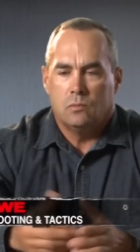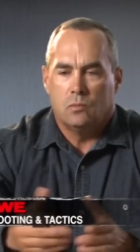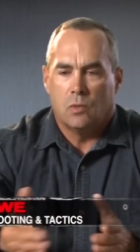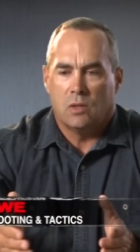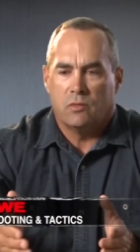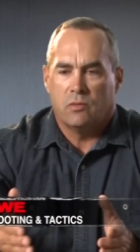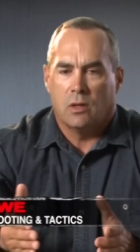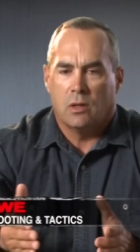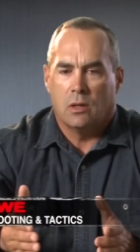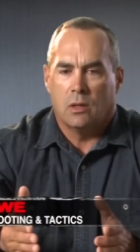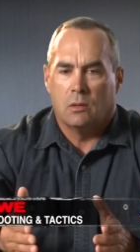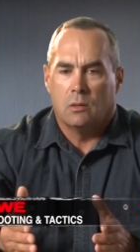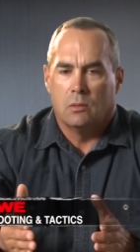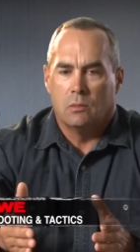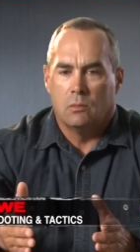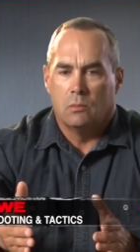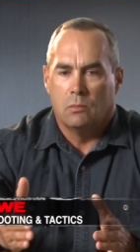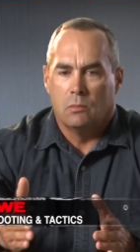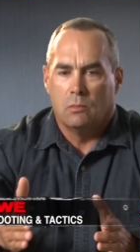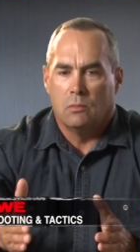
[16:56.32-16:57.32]
one of our
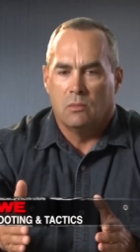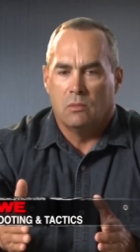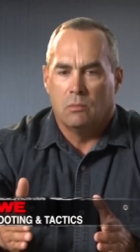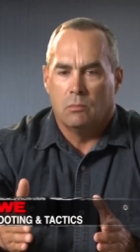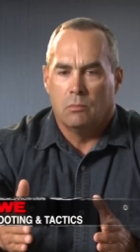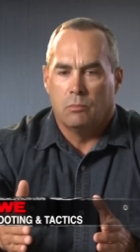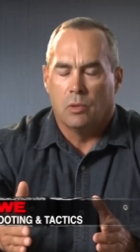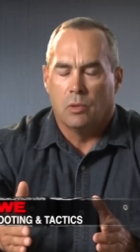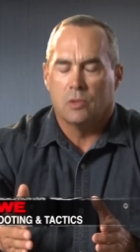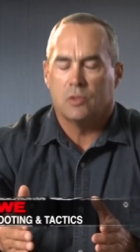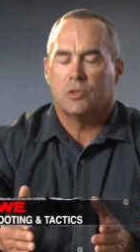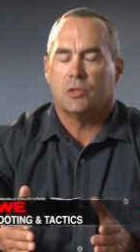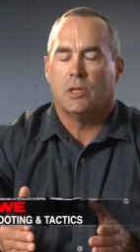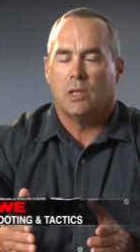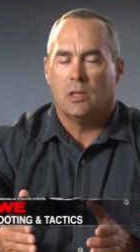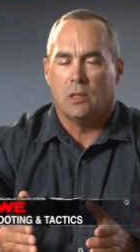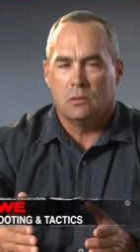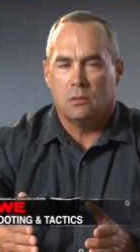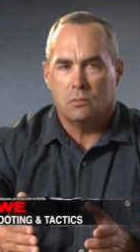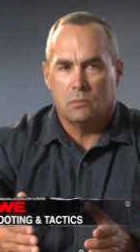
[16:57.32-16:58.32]

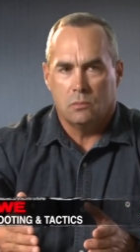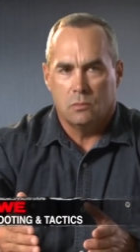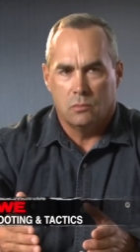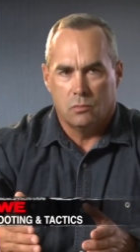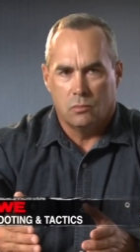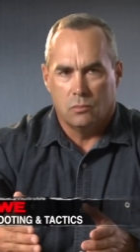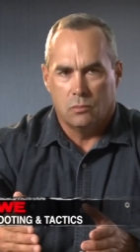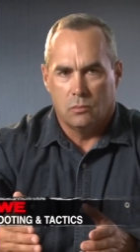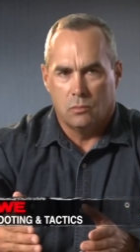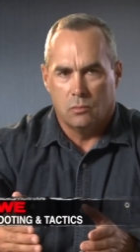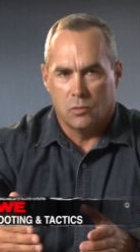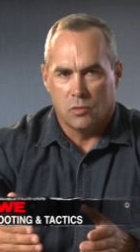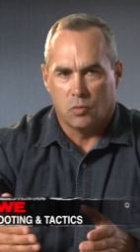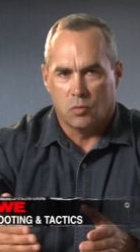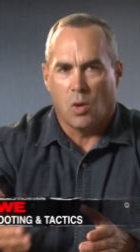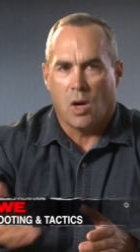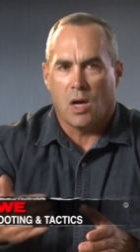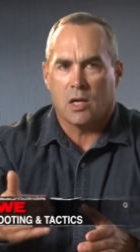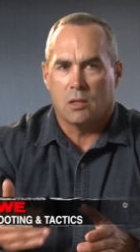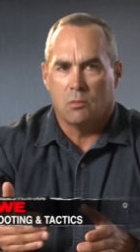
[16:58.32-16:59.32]
personnel was
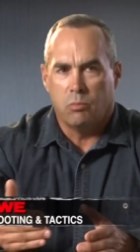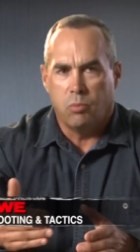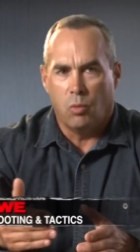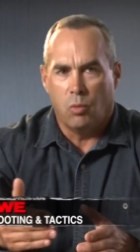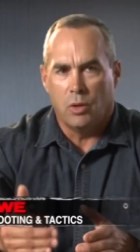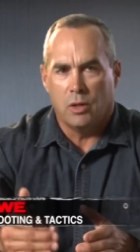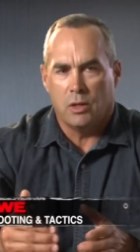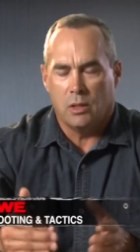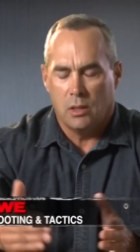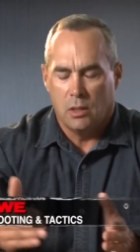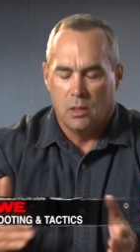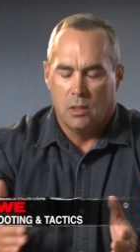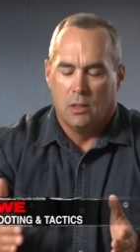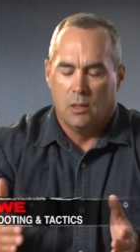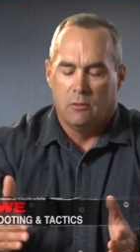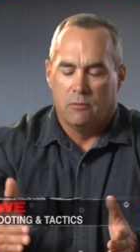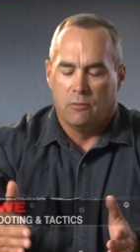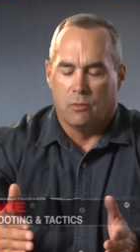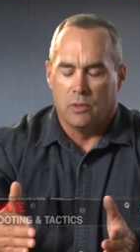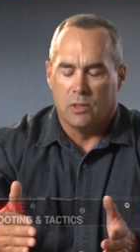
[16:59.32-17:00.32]
walking point
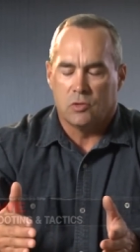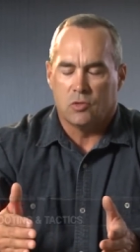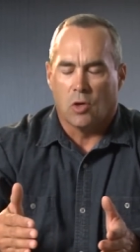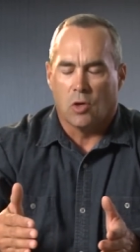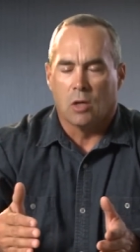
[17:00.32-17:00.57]
for this